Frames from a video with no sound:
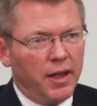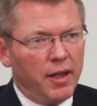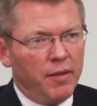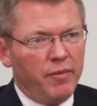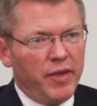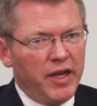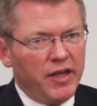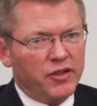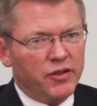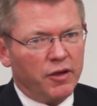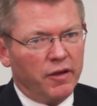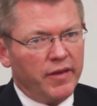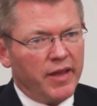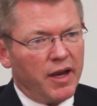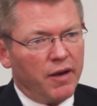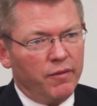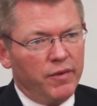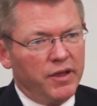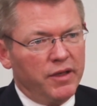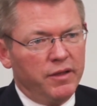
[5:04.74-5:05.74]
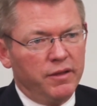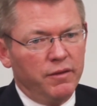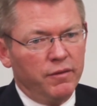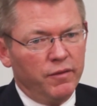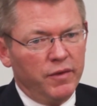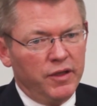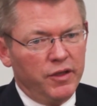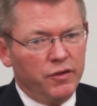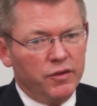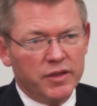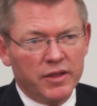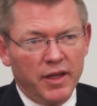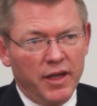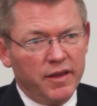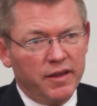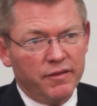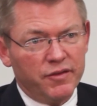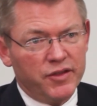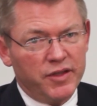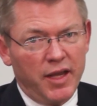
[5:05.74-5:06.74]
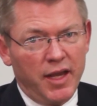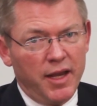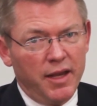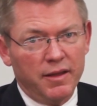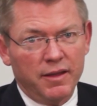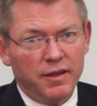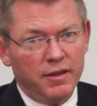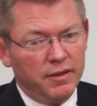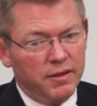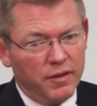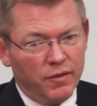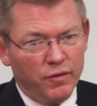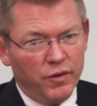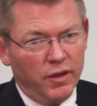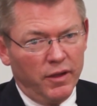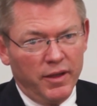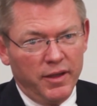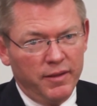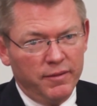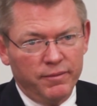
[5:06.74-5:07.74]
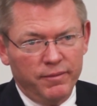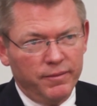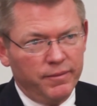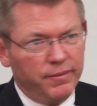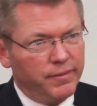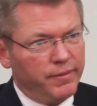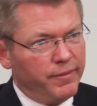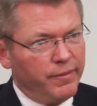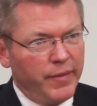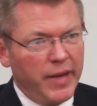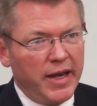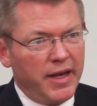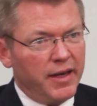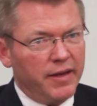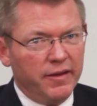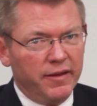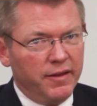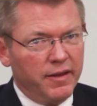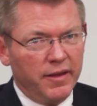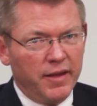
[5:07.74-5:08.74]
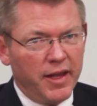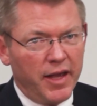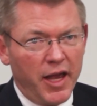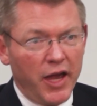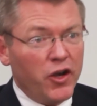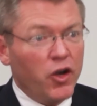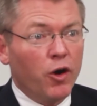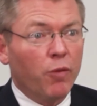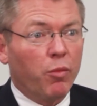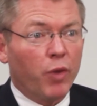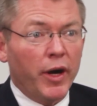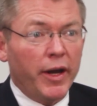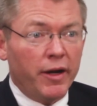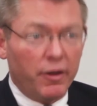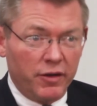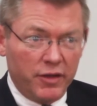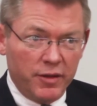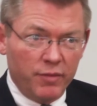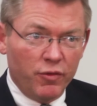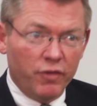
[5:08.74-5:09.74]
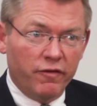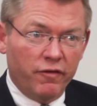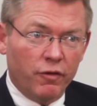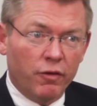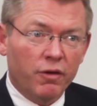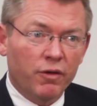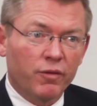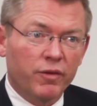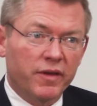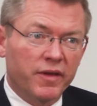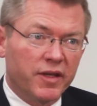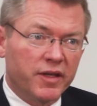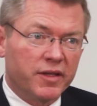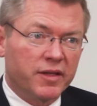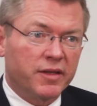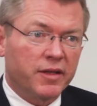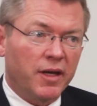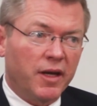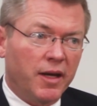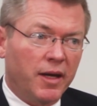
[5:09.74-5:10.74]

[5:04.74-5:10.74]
based on that reduced length of stay that really made it a no-brainer to move forward with this